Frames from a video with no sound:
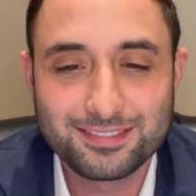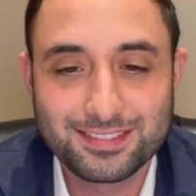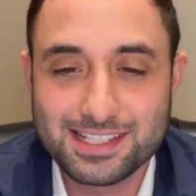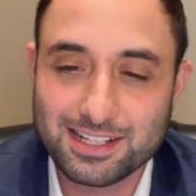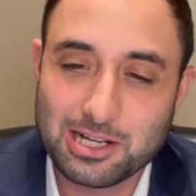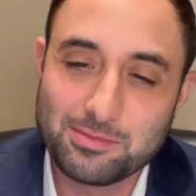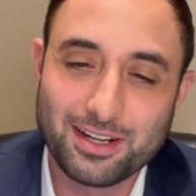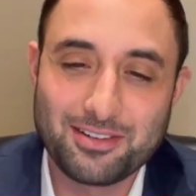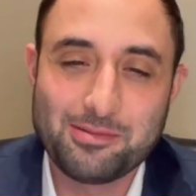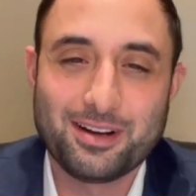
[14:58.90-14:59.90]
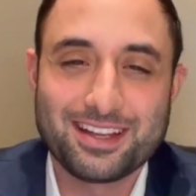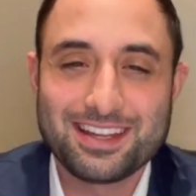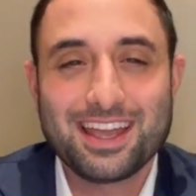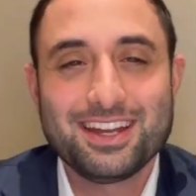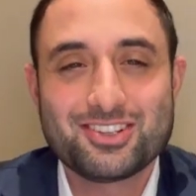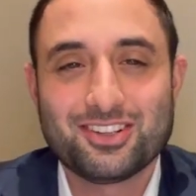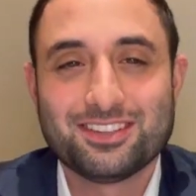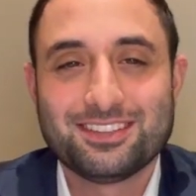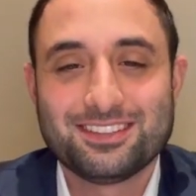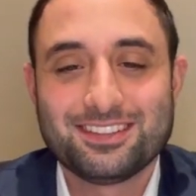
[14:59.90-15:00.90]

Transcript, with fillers: He said, Come on, Rabbi, an angel.